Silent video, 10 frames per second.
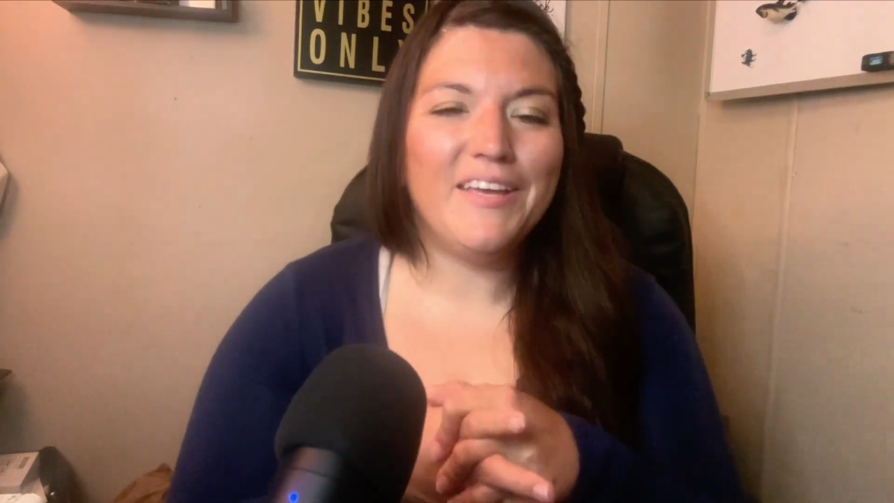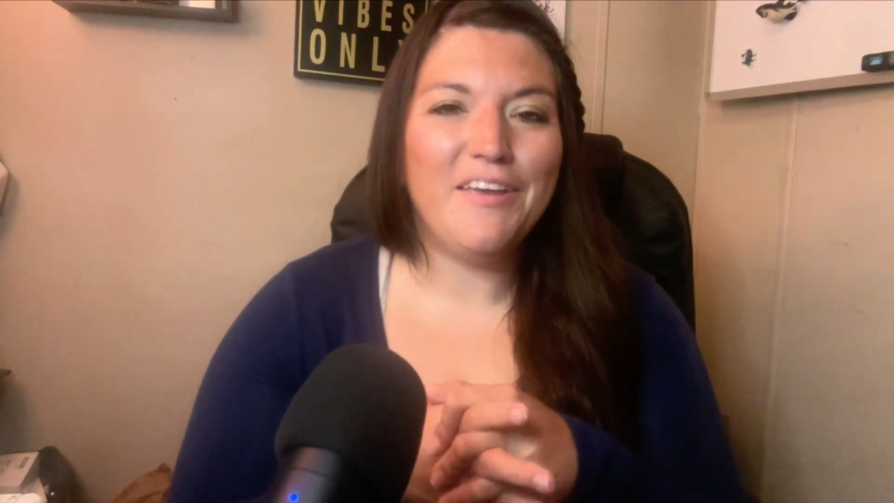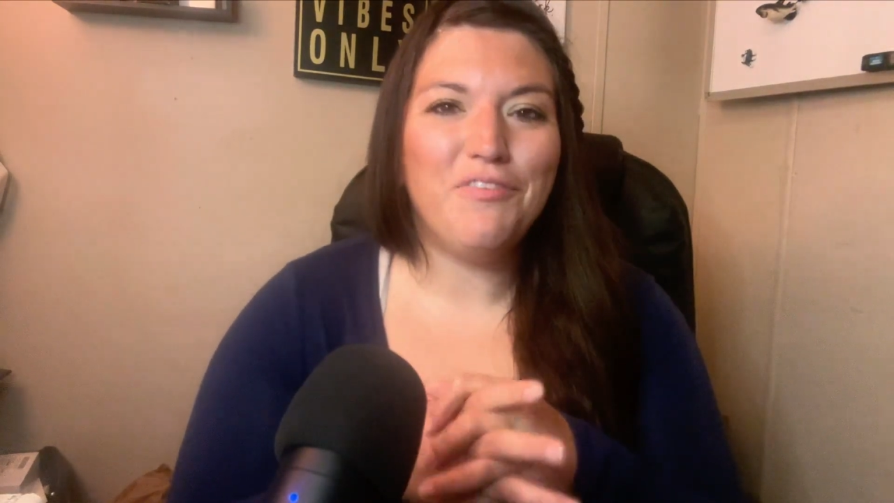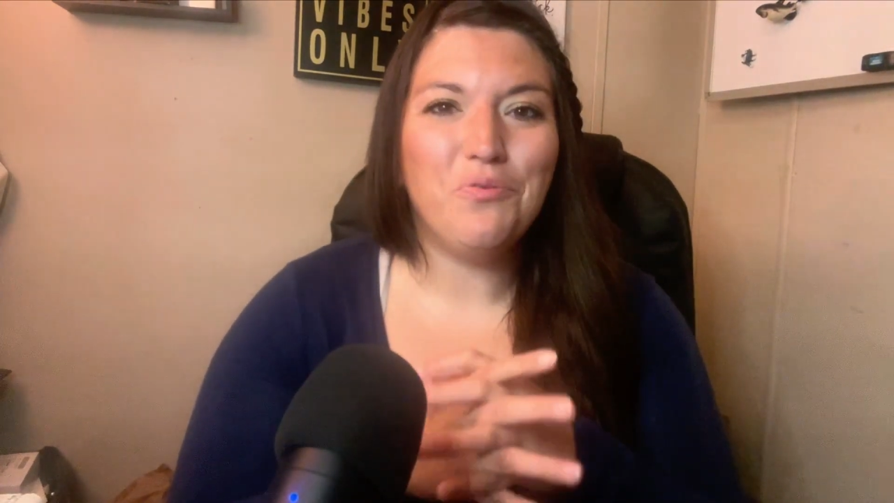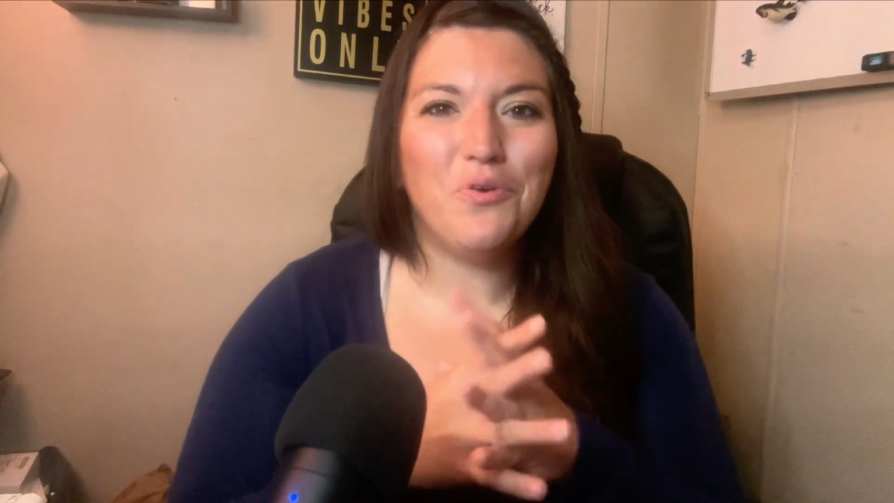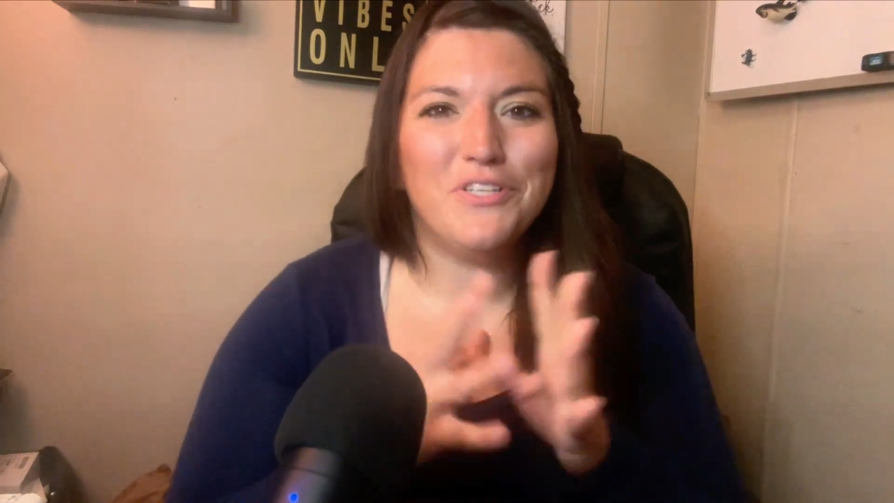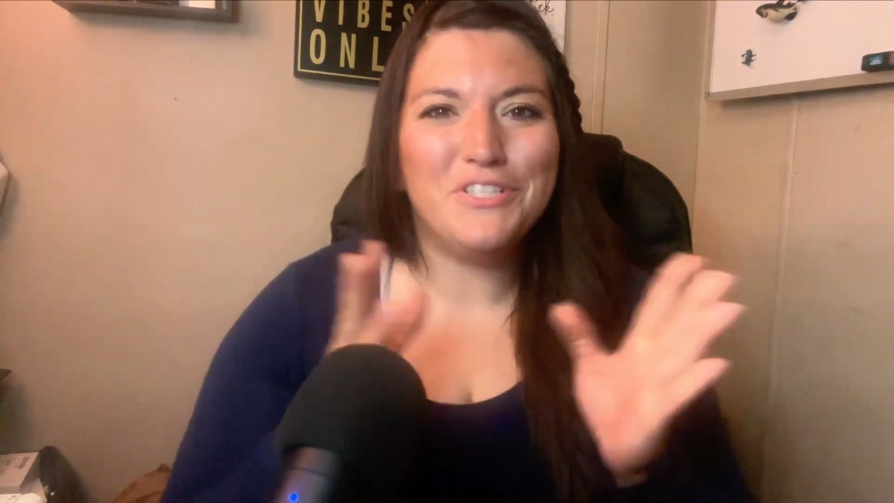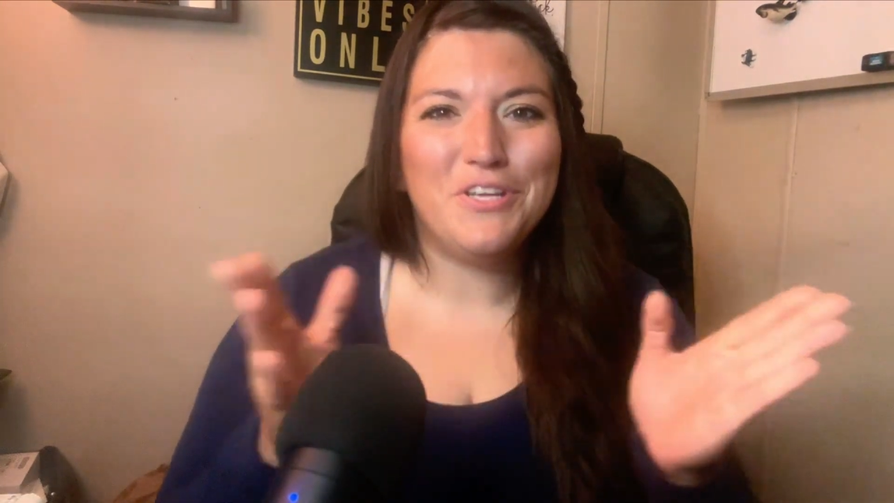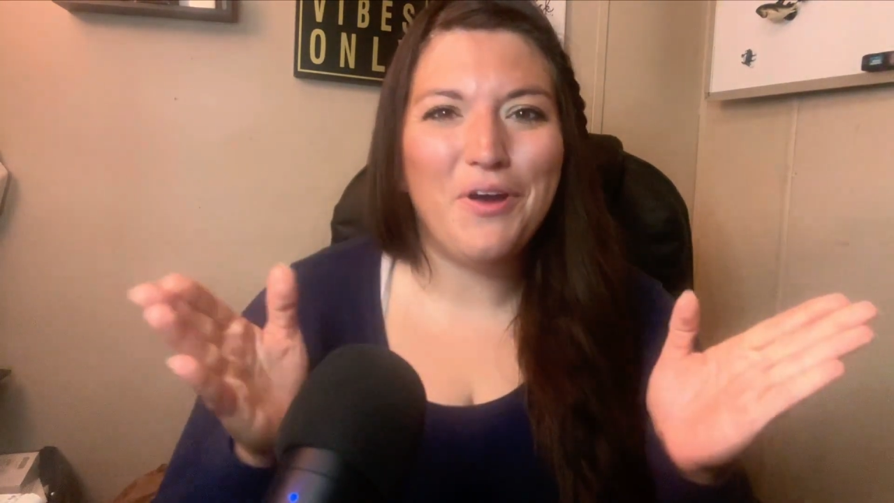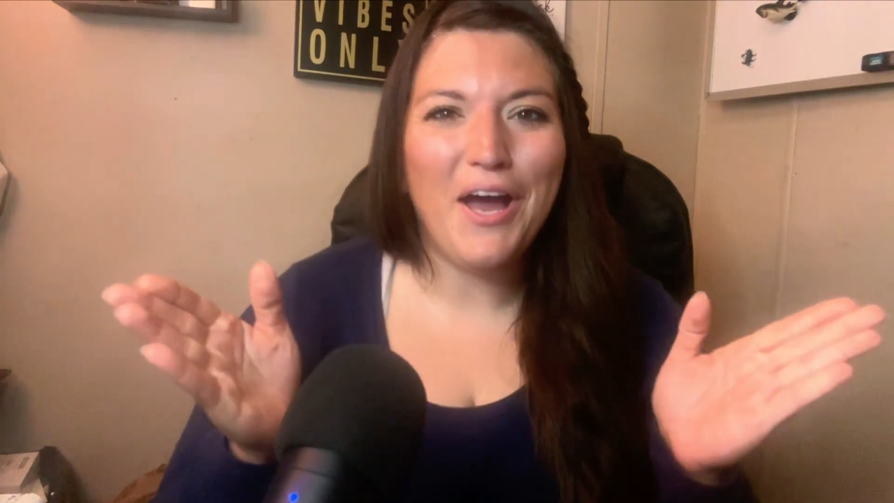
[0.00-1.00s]
If you want
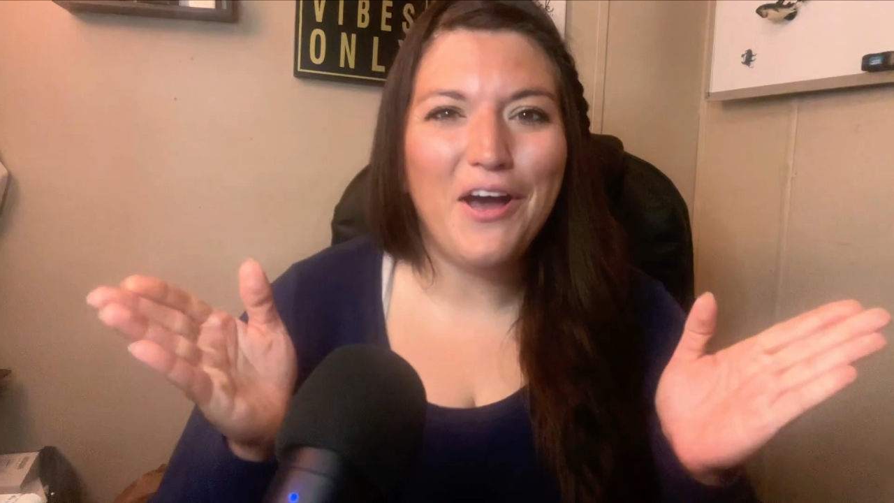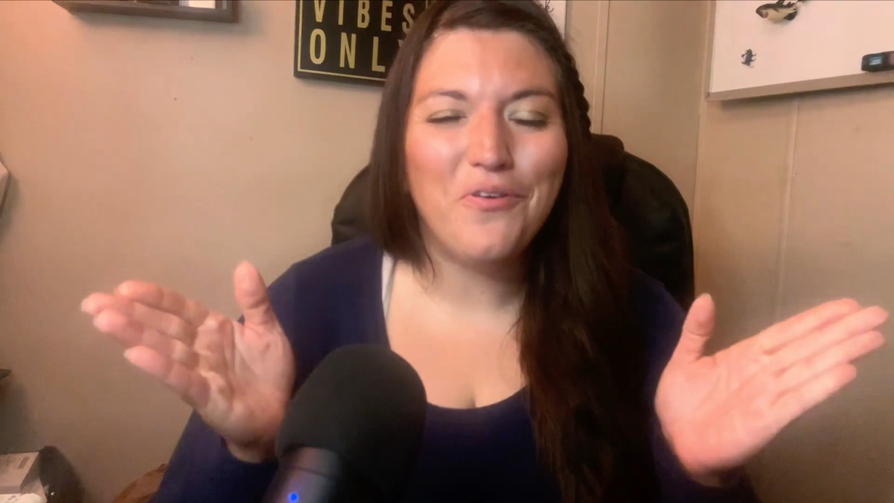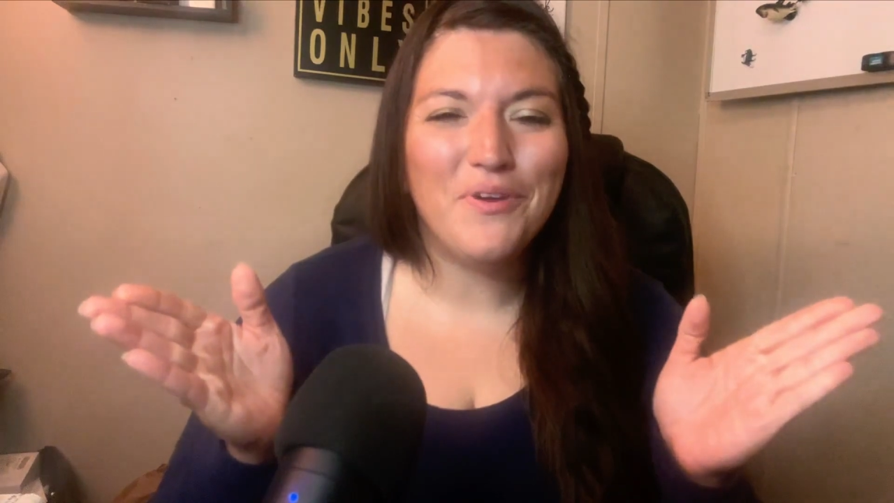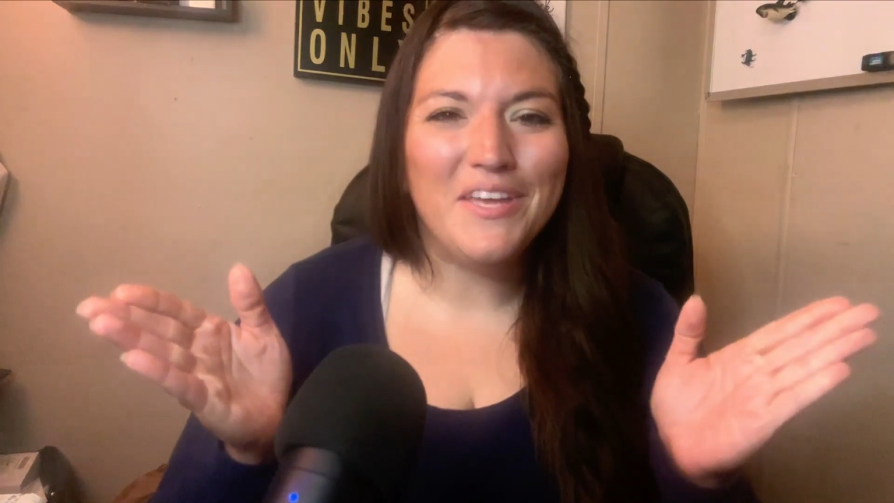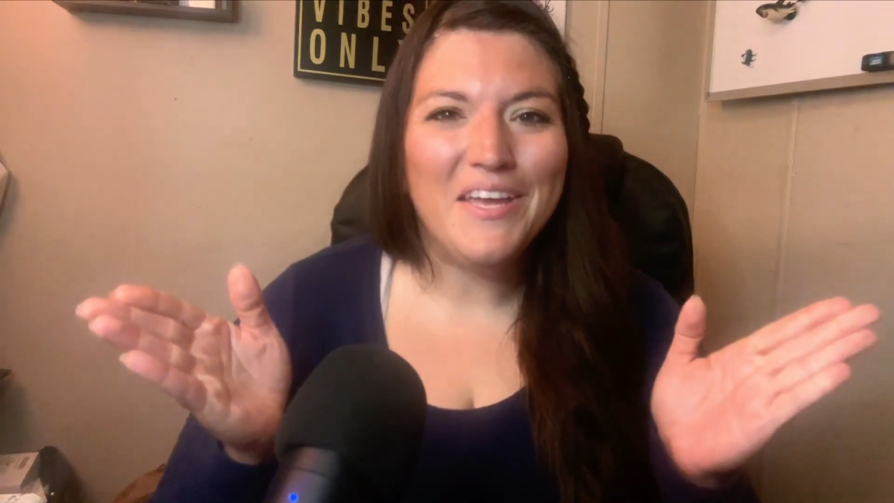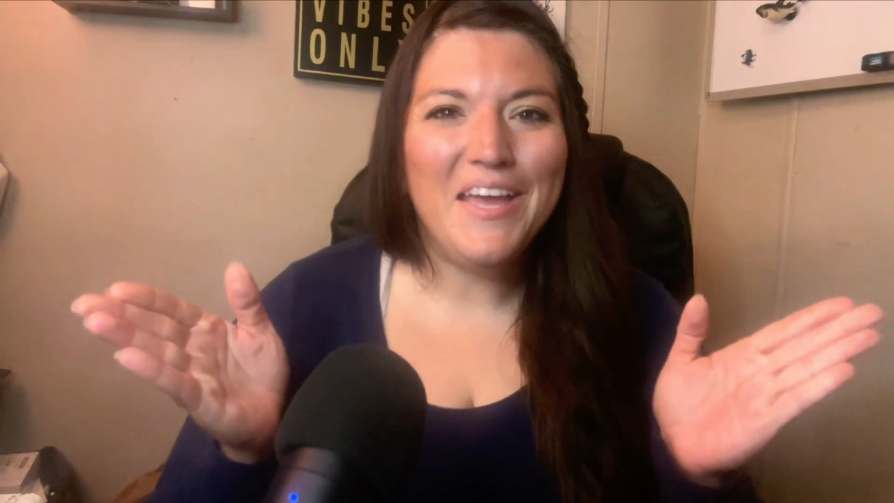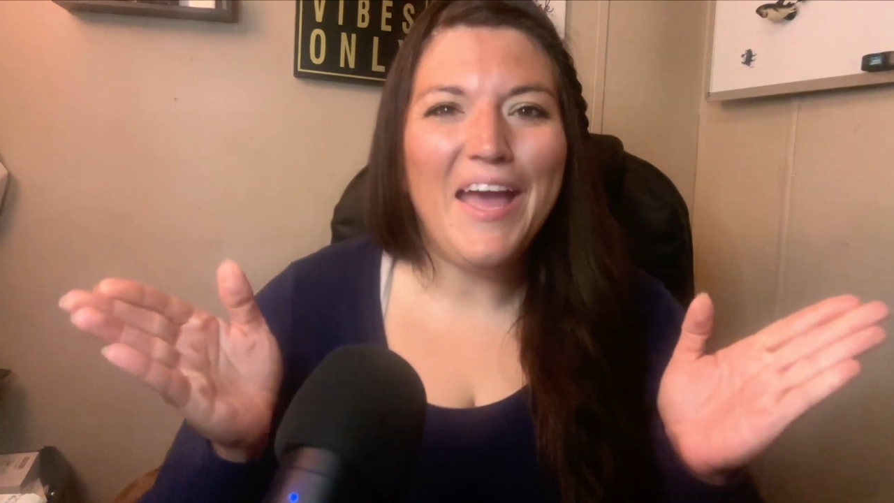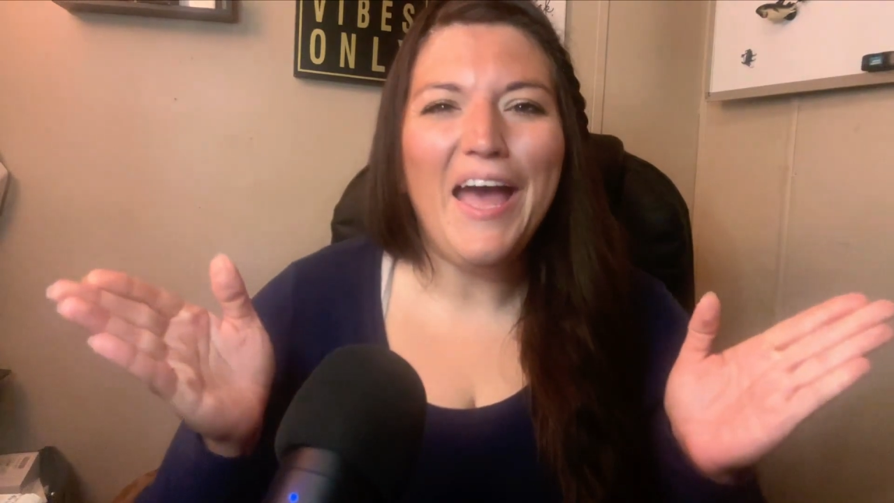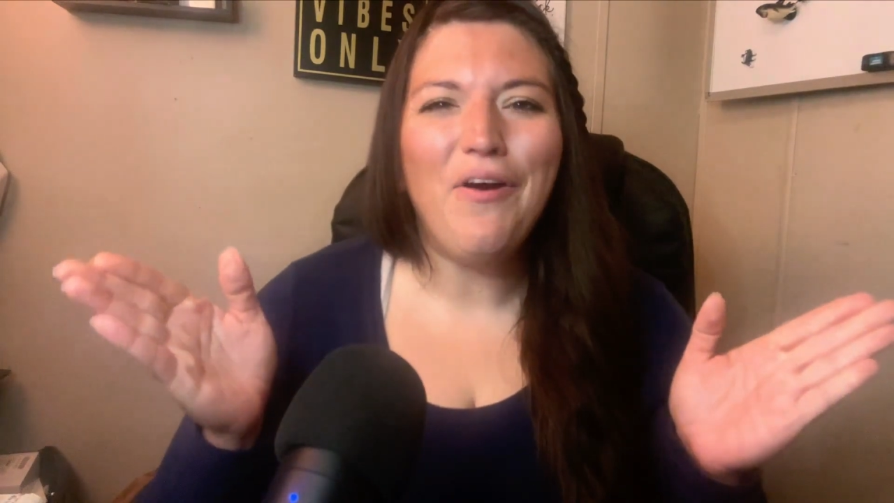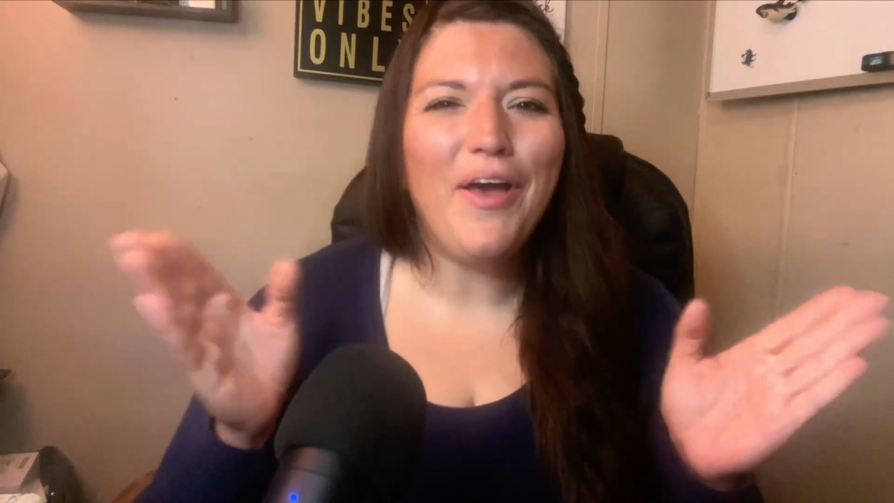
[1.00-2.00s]
to know
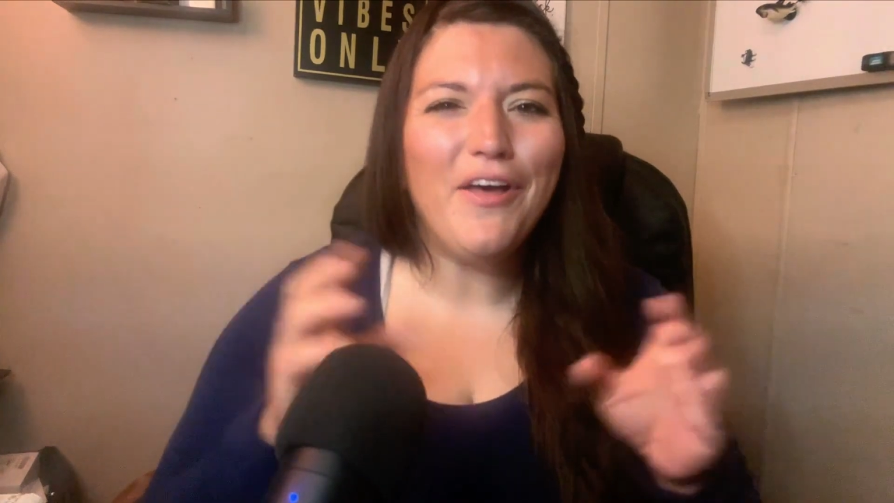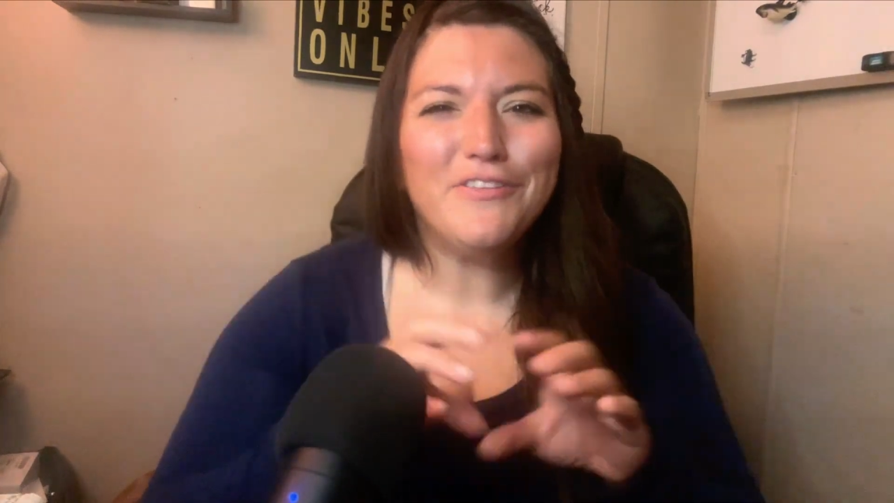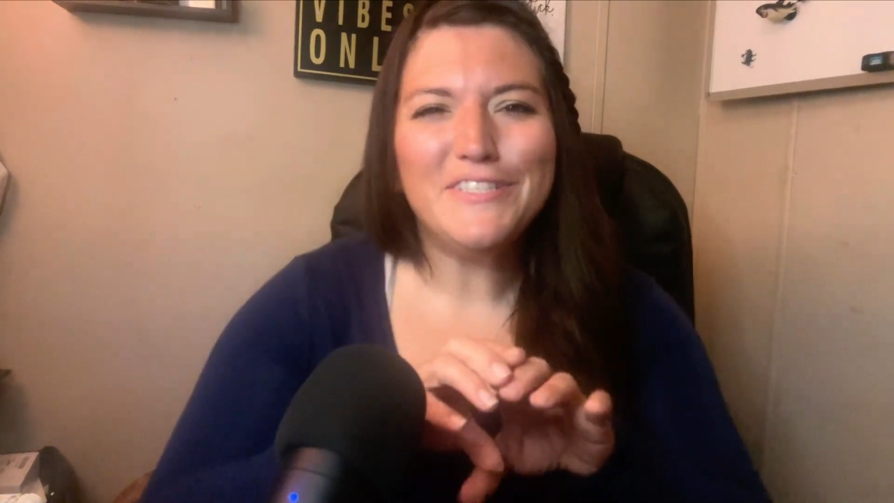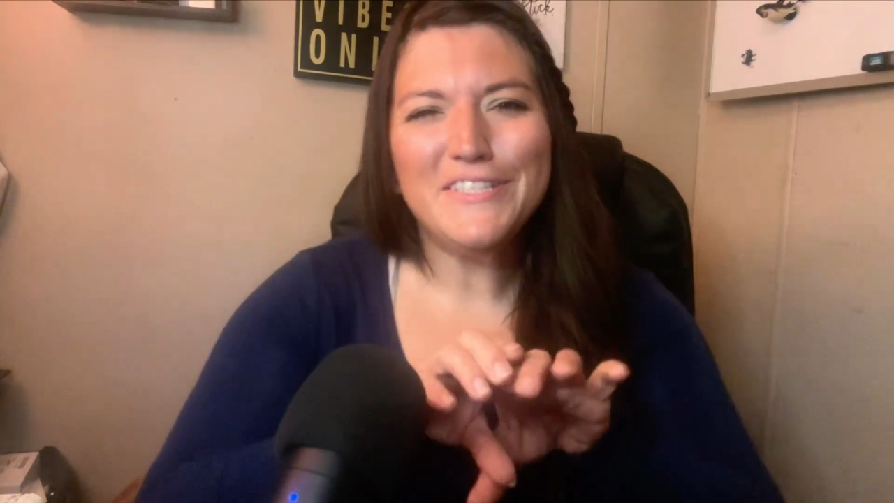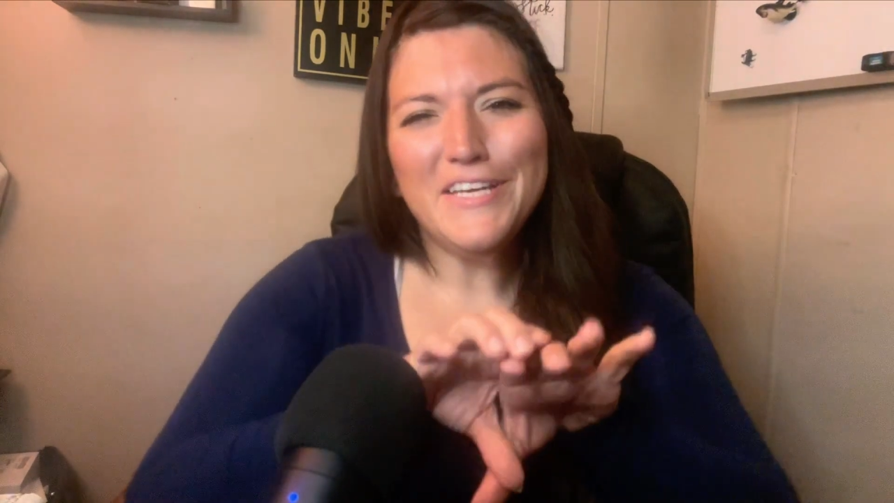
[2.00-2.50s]
how else